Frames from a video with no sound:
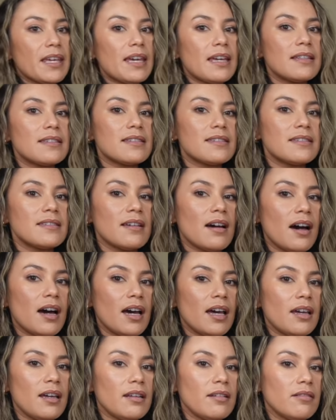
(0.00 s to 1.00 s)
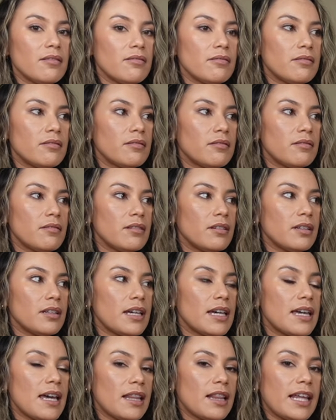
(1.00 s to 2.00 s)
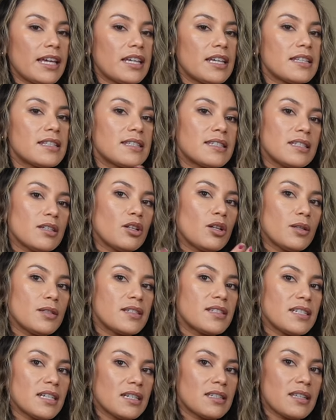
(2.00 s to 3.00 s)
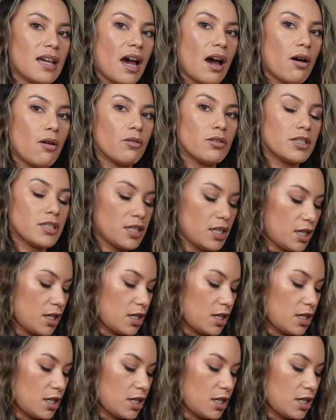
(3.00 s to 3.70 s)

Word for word: it's not, it still sticks out.